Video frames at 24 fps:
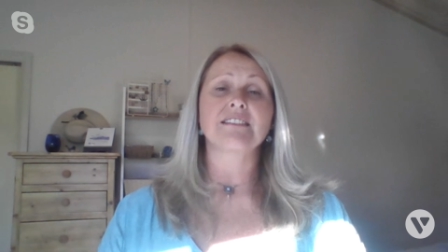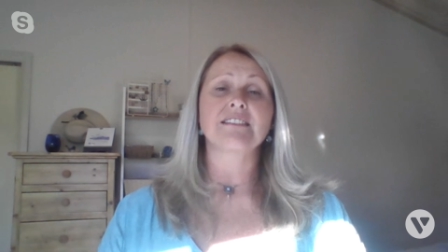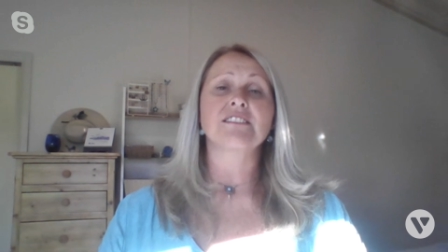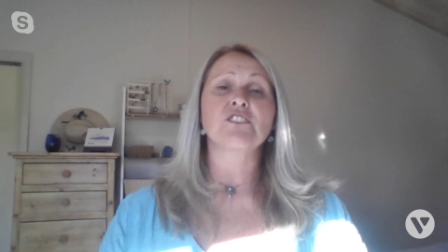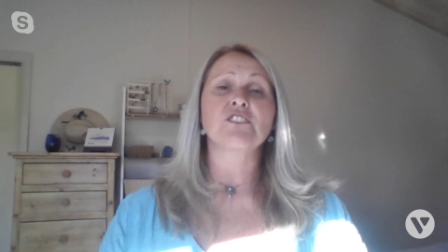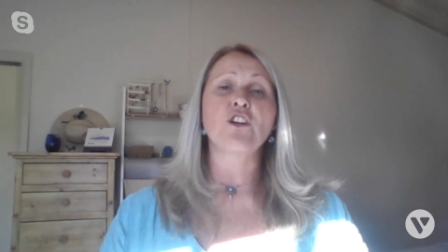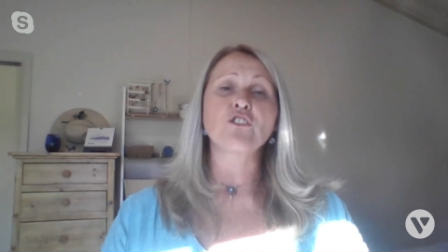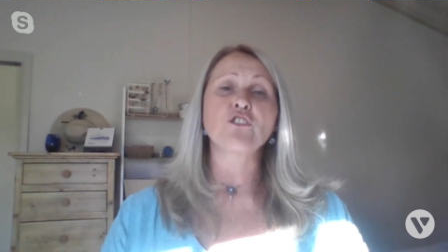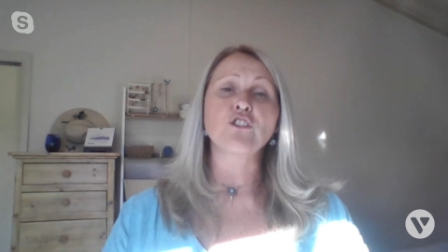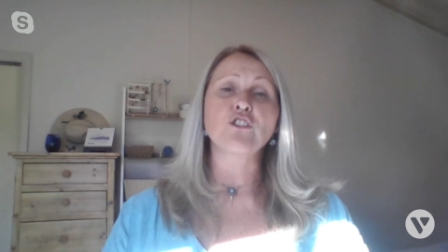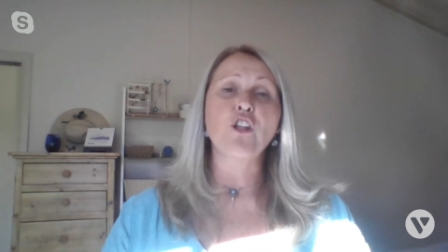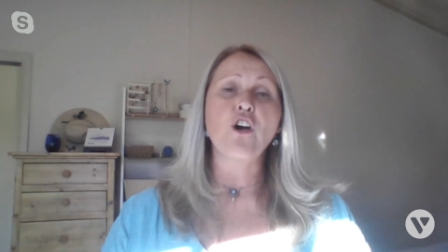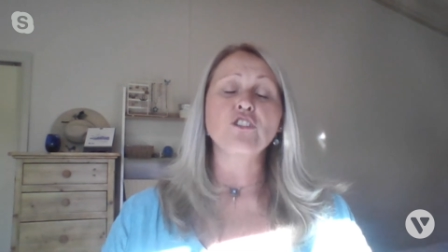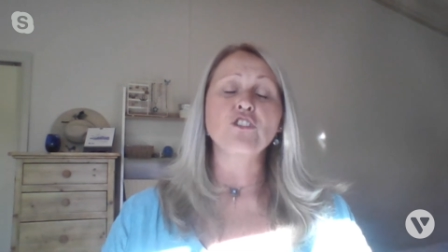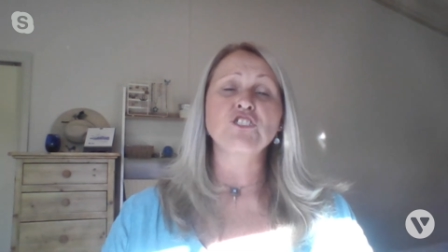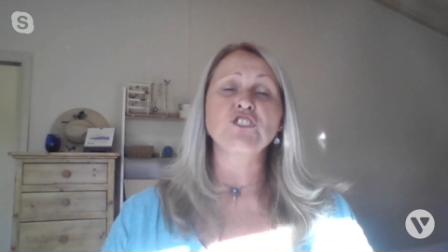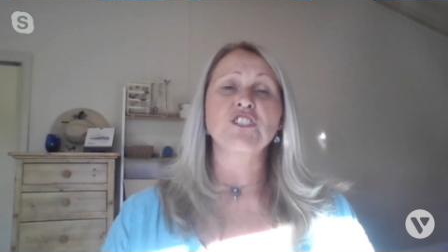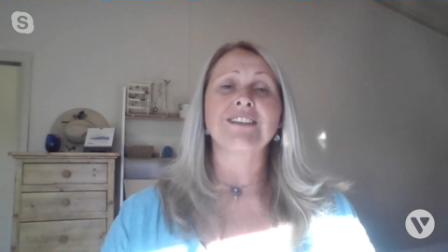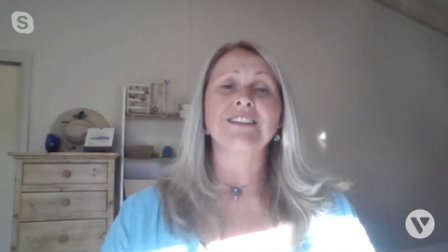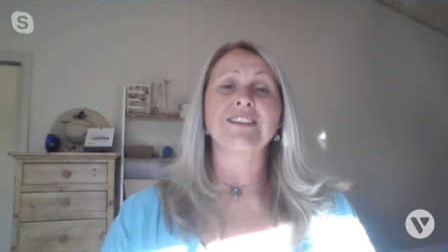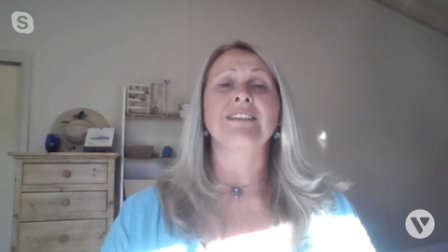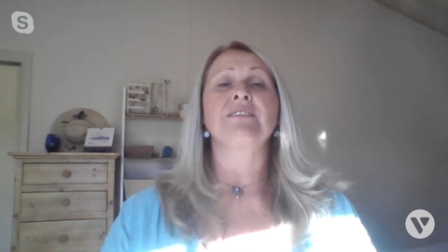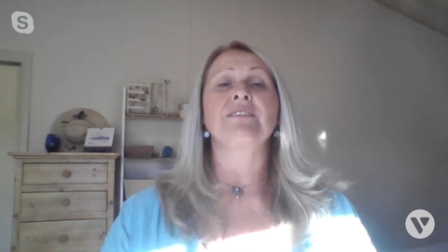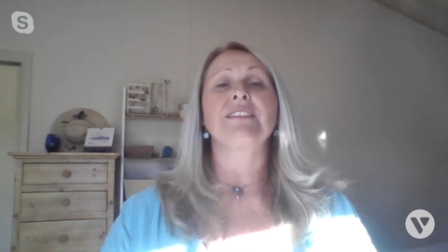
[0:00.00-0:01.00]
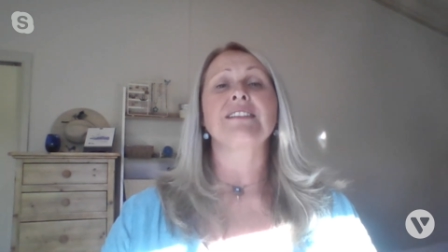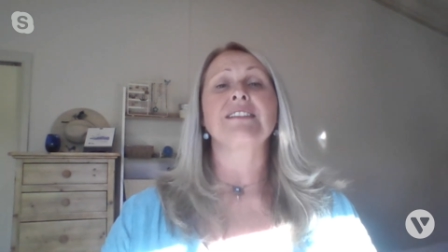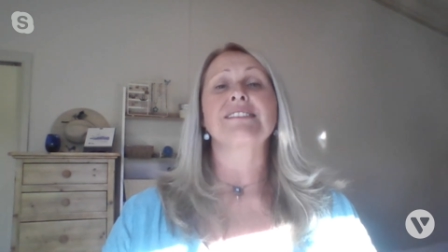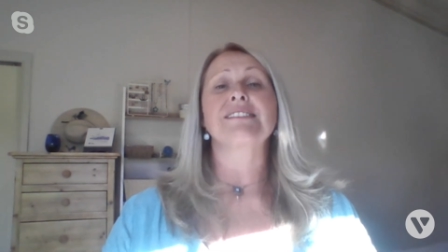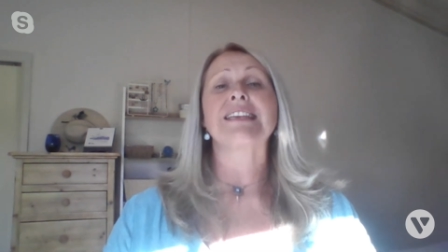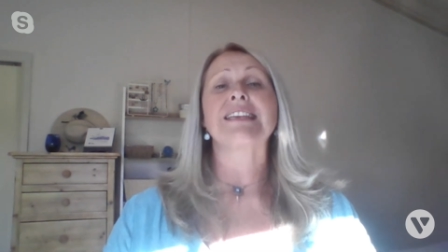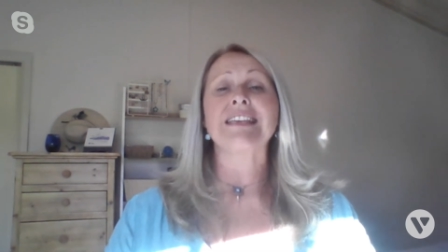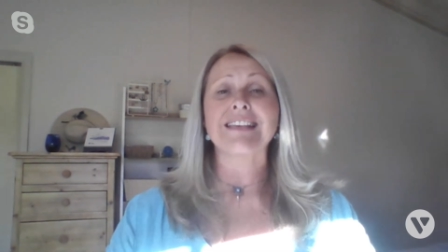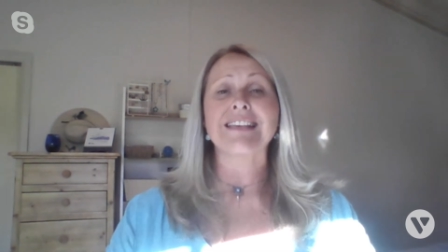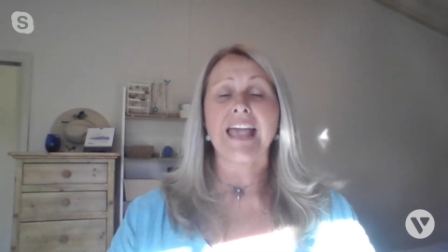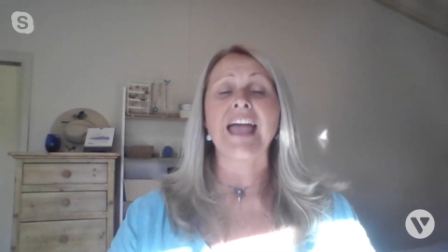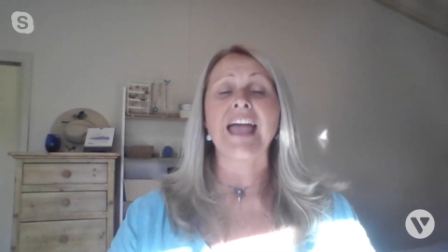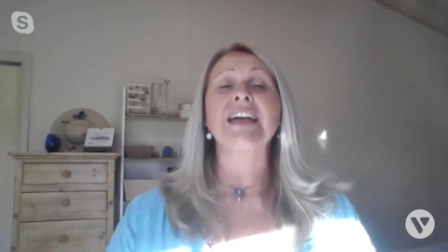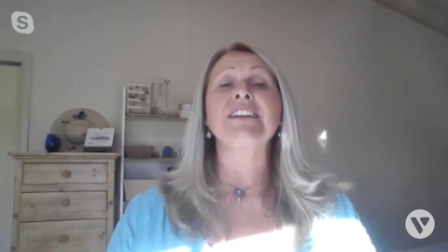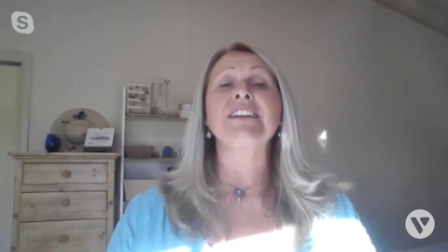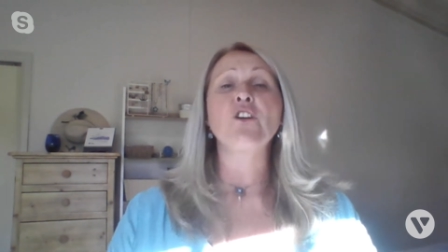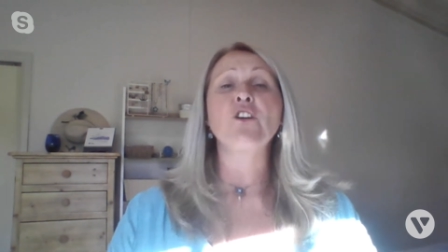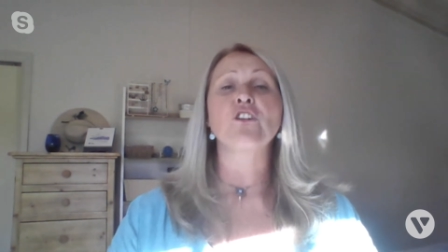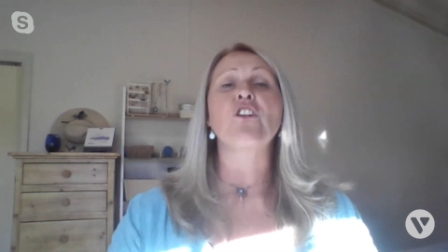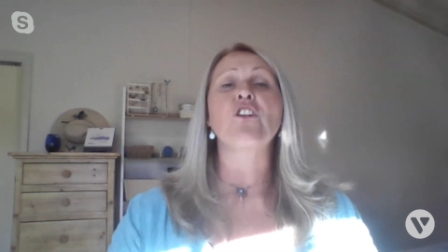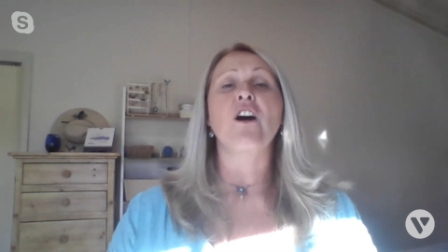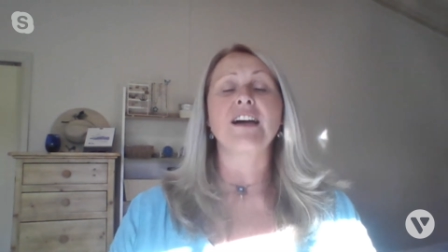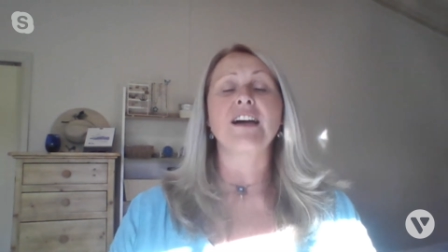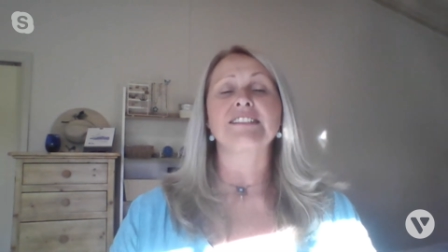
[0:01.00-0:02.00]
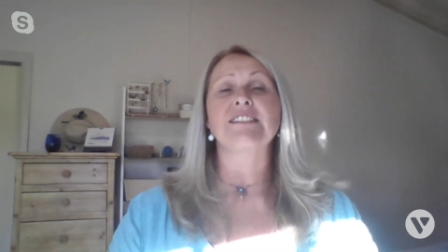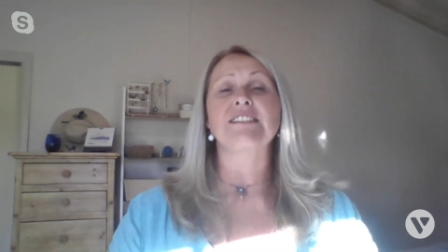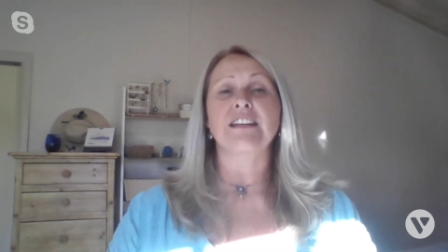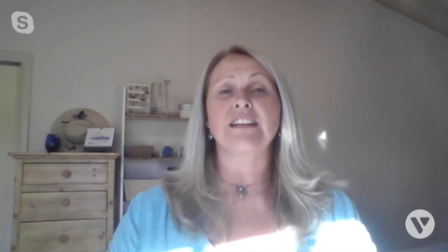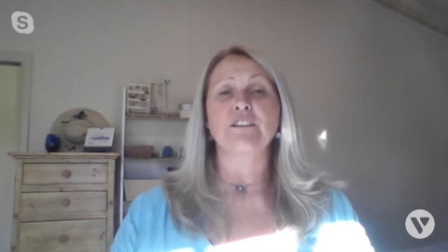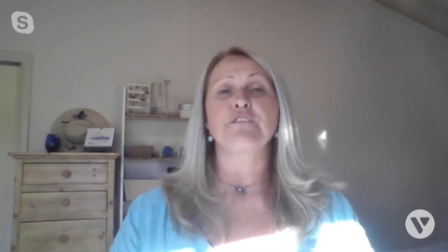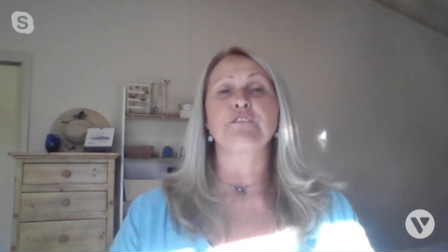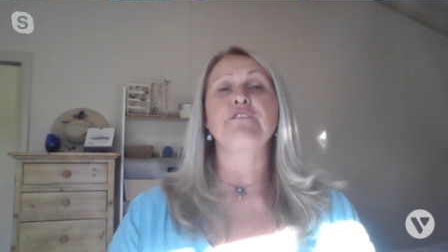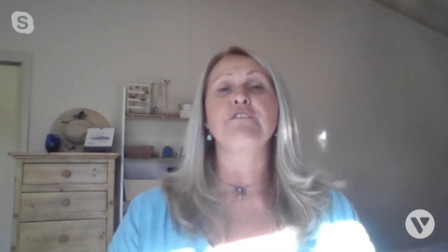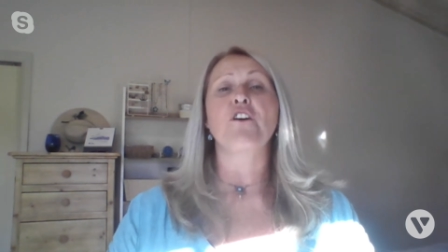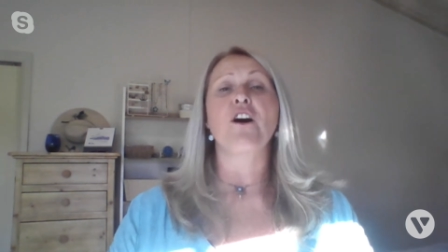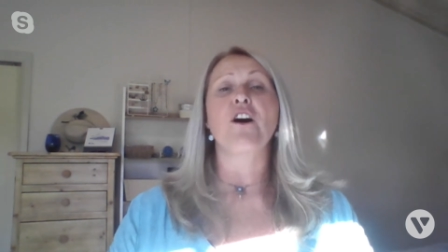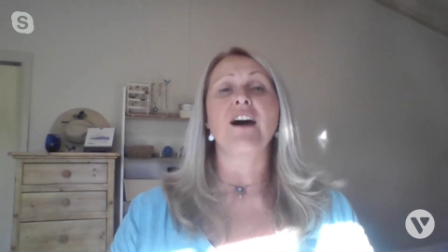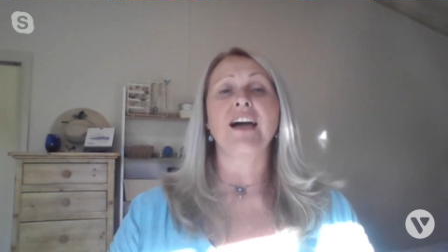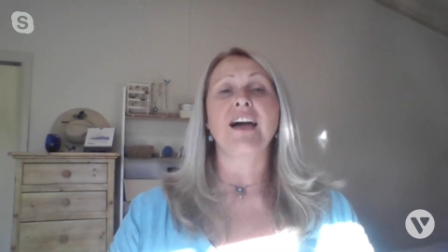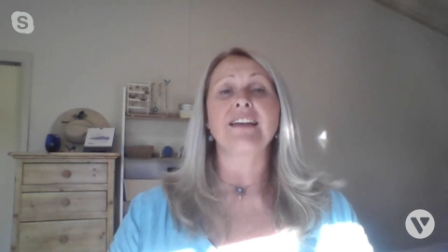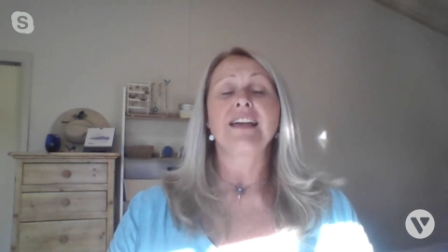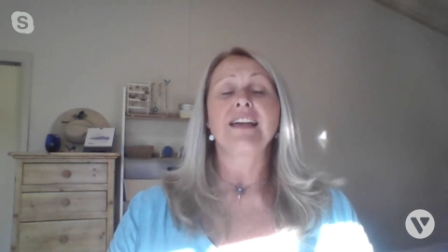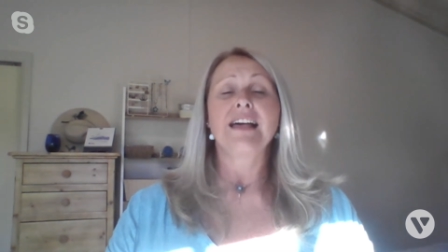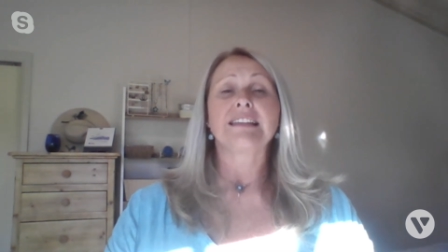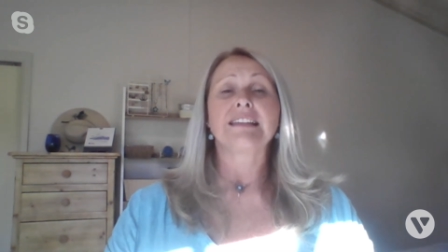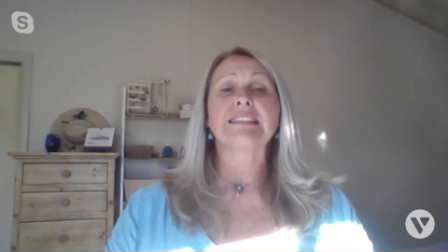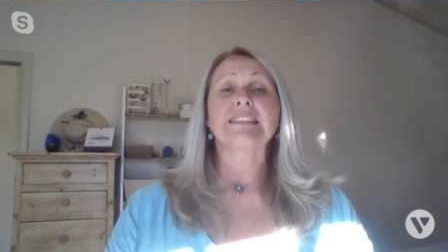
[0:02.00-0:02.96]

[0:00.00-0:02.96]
There's no logic in this. He cannot identify